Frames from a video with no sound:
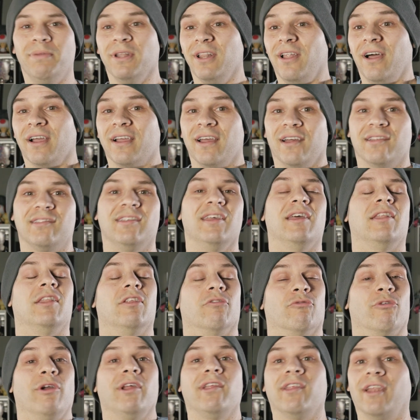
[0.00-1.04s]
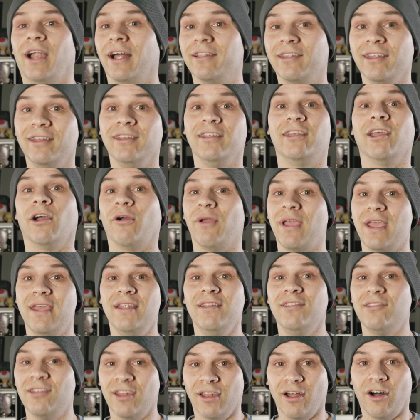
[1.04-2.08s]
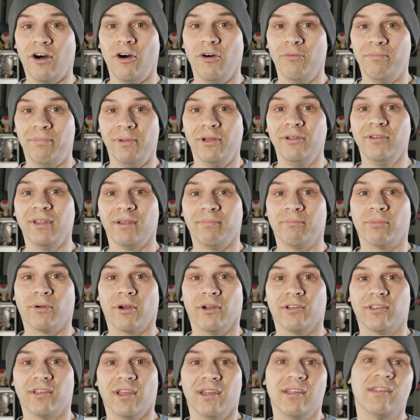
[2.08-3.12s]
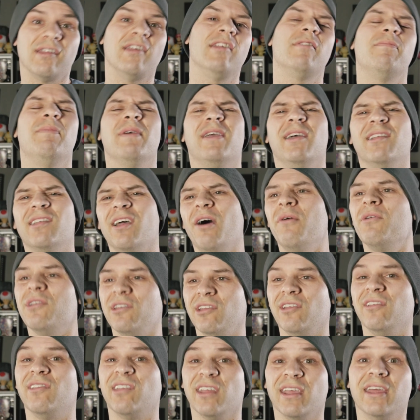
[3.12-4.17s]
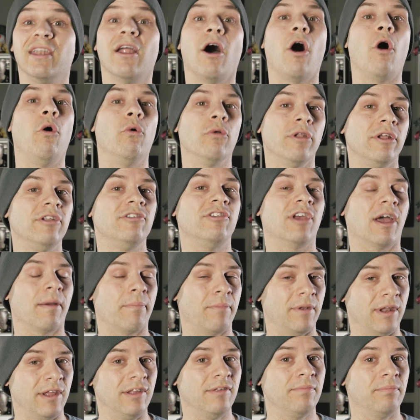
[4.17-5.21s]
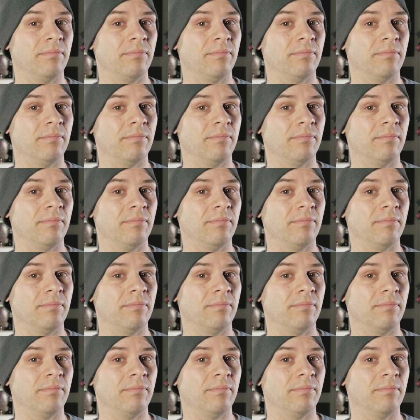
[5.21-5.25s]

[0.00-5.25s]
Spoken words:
But like I said, the reason I didn't go into the whole building process is because I was using an older Japanese